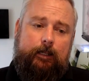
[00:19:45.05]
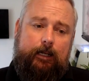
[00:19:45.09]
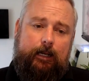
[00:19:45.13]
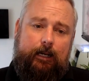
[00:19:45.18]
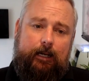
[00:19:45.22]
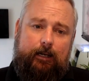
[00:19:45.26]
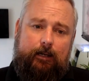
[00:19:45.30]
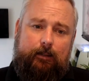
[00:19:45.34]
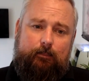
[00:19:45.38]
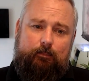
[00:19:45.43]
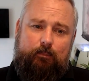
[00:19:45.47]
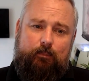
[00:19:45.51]

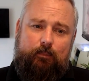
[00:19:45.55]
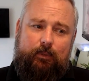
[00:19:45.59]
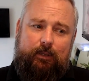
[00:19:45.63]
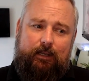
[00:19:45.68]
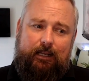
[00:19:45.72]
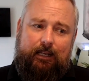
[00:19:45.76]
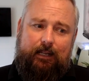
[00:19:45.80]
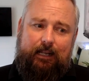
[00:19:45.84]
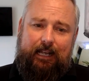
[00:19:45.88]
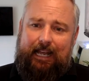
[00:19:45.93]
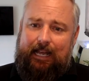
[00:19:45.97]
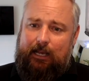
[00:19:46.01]

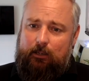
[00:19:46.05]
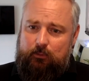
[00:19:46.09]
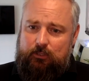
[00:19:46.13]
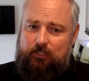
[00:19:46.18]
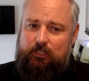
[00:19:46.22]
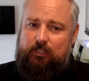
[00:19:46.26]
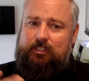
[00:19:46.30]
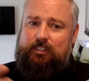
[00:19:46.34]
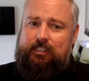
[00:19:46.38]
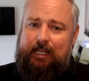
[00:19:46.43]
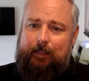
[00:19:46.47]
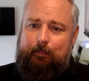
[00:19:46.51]
How do
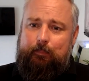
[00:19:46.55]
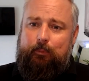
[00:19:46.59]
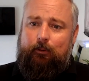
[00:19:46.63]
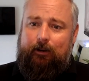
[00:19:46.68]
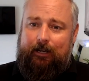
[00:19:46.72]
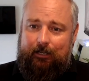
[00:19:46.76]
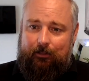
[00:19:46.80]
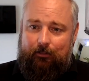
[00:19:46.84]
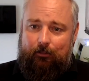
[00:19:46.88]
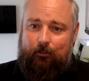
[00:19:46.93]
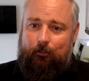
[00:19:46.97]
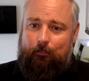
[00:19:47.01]
you
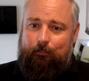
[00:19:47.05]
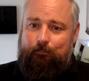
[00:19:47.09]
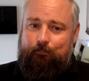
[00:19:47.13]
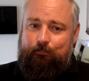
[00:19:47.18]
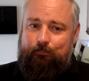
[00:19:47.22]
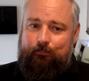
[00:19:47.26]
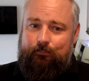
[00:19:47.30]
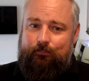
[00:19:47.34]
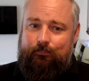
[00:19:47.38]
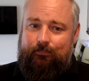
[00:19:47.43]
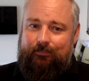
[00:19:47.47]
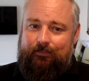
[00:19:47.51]
separate them?
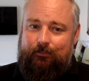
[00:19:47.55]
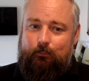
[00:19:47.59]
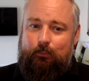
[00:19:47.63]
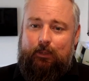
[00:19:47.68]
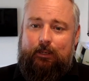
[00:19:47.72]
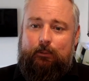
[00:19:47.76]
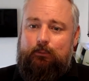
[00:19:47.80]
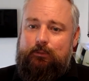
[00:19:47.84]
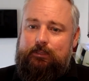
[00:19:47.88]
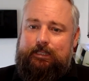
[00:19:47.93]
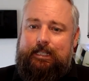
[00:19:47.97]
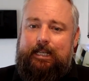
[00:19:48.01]

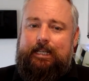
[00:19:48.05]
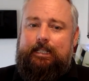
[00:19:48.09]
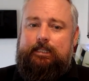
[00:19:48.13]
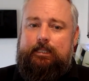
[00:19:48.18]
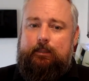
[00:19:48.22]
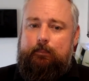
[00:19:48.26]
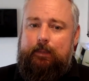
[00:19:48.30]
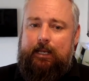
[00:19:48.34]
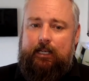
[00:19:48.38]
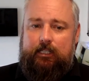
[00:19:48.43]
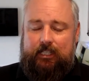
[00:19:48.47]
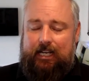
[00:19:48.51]
Well,
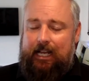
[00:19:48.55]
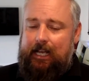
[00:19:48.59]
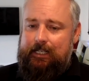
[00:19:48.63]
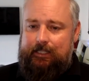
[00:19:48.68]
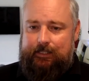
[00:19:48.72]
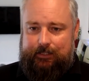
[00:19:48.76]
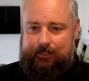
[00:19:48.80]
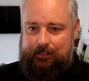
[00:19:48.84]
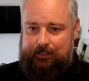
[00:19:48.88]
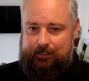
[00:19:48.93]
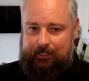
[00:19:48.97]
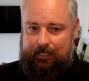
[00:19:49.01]
data mesh
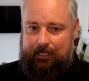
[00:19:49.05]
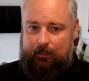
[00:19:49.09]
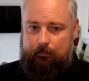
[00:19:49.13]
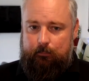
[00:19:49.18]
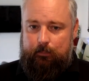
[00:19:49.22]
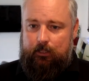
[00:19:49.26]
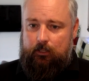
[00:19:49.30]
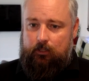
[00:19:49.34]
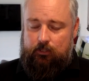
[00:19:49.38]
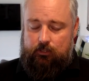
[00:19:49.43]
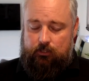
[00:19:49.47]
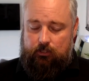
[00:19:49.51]
answers that,
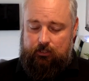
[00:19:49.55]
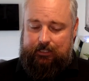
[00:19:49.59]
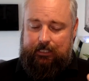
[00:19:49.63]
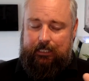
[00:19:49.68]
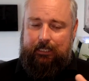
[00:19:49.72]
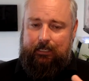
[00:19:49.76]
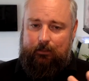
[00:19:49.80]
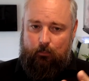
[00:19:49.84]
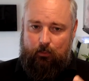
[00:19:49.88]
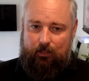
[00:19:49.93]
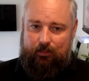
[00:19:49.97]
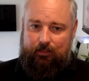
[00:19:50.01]
because you're
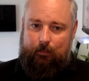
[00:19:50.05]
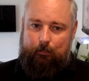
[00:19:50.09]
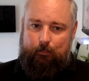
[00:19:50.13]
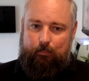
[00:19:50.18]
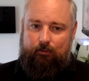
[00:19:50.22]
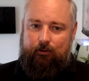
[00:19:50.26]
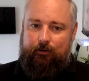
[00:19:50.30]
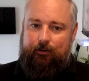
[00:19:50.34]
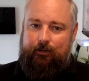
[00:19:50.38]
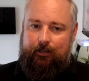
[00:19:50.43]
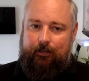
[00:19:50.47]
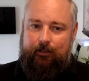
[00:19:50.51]
dealing with a
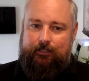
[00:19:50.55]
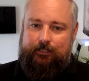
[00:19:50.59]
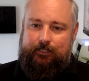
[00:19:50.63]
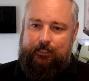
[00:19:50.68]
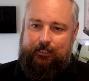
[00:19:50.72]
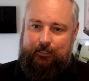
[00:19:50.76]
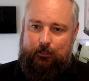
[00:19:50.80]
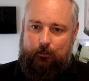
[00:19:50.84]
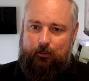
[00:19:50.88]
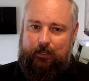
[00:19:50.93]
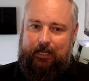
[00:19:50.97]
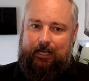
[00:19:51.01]
product
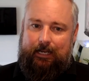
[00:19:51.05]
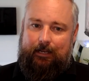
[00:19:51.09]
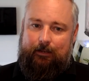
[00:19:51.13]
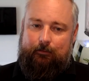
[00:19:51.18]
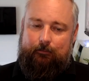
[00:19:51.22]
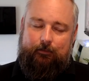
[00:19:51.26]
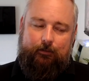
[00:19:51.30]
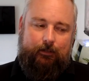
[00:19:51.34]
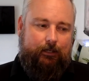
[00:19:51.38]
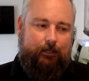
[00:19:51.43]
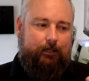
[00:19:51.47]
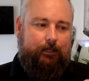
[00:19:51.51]
and you'll
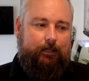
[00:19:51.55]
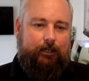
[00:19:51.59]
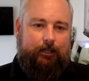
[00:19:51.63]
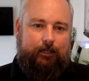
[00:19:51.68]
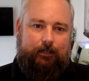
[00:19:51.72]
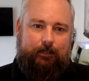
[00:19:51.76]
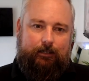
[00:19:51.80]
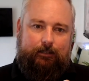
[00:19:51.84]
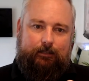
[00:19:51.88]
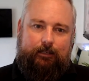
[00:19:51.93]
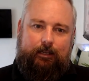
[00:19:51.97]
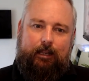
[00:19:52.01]
have
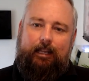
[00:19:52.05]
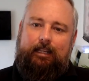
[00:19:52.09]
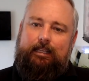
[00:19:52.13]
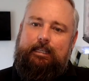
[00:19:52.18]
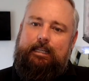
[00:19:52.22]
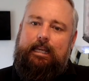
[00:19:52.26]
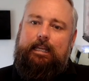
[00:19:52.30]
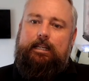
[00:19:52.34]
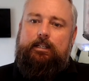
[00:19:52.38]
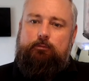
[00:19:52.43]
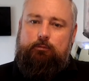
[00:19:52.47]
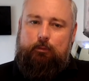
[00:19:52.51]
a
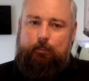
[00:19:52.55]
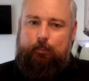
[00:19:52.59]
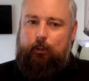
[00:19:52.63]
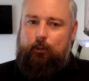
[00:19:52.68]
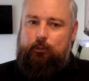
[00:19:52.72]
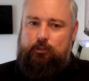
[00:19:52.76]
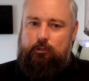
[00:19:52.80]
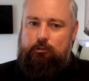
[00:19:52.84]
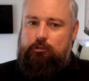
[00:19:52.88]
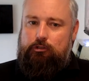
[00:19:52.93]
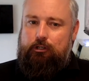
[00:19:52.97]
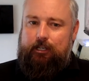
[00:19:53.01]
Git
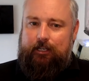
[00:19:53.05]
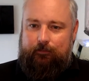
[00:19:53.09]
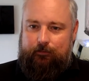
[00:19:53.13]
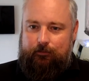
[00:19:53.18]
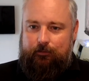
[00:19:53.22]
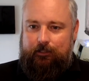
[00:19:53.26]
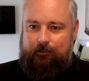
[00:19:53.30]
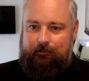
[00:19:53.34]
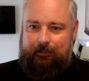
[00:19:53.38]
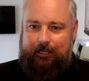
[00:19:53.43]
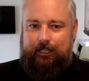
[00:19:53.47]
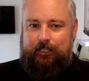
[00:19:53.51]
repository
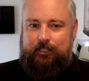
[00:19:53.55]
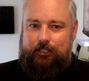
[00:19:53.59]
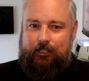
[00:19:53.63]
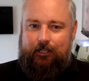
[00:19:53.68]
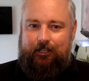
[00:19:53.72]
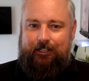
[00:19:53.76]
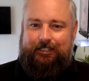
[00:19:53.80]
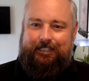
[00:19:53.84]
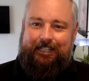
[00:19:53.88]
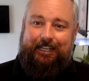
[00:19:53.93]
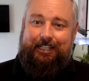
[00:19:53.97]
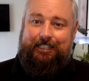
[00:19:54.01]
for your
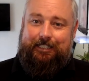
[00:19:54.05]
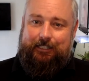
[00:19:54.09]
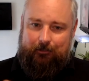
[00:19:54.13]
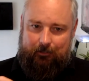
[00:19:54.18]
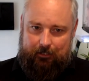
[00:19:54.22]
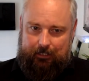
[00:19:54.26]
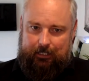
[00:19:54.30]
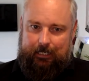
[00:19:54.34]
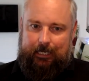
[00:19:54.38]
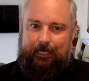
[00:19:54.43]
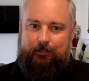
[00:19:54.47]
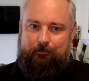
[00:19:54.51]
HR data,
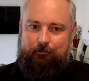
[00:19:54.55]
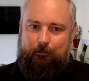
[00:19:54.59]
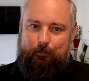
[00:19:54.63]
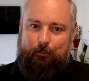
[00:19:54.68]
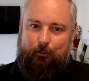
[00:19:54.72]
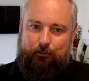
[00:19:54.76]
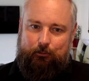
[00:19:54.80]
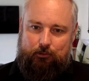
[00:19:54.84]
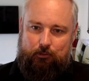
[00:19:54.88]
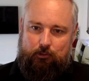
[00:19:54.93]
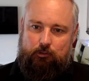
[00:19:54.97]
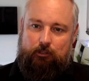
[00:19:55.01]
a Git
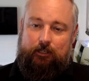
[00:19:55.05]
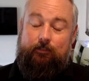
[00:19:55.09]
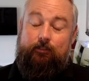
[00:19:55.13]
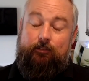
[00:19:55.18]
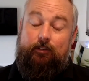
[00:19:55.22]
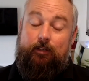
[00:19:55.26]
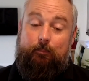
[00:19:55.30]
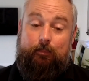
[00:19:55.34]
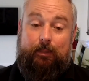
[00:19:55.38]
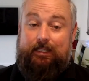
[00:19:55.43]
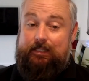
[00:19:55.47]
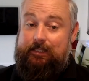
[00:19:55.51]
repository for
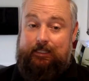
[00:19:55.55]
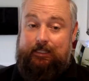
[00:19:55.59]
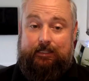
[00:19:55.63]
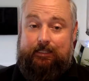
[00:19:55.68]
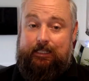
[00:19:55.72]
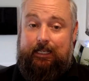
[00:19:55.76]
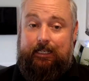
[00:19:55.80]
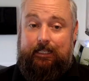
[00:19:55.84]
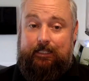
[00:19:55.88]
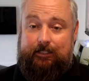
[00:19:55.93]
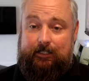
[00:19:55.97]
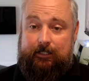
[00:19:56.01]
your business
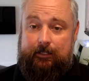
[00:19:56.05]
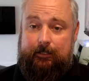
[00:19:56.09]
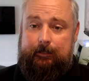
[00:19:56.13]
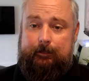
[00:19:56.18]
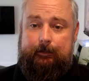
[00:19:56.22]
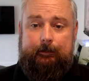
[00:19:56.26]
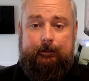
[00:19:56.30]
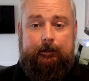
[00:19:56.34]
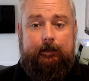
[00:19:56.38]
data.